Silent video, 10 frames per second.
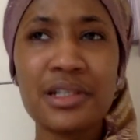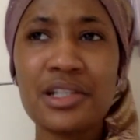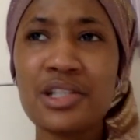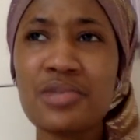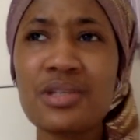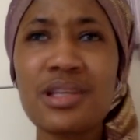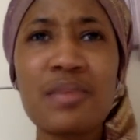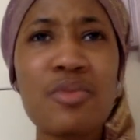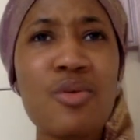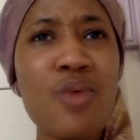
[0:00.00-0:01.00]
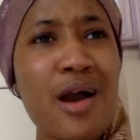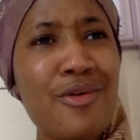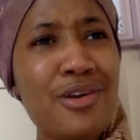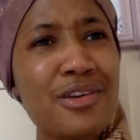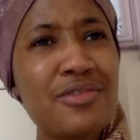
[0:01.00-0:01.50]
She was like, but why
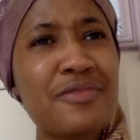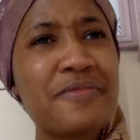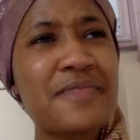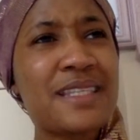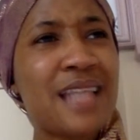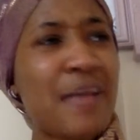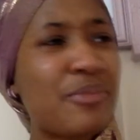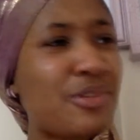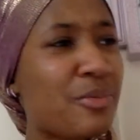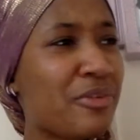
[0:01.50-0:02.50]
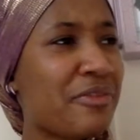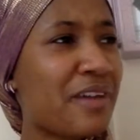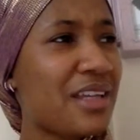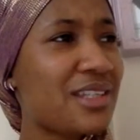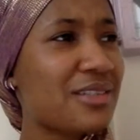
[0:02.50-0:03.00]
would you slap your
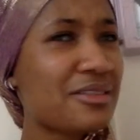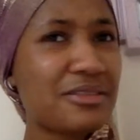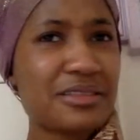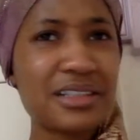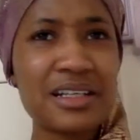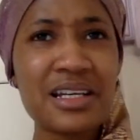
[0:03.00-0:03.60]
professor?